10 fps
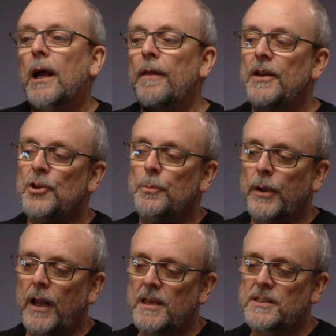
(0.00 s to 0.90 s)
And then you
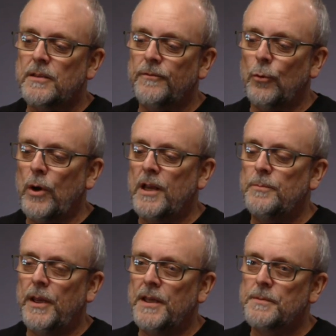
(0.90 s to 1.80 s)
place the
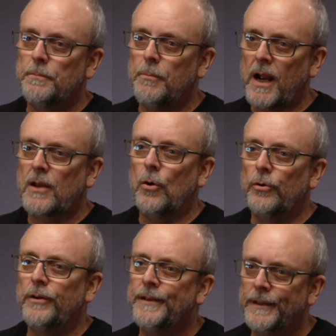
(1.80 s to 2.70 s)
forehead piece back on,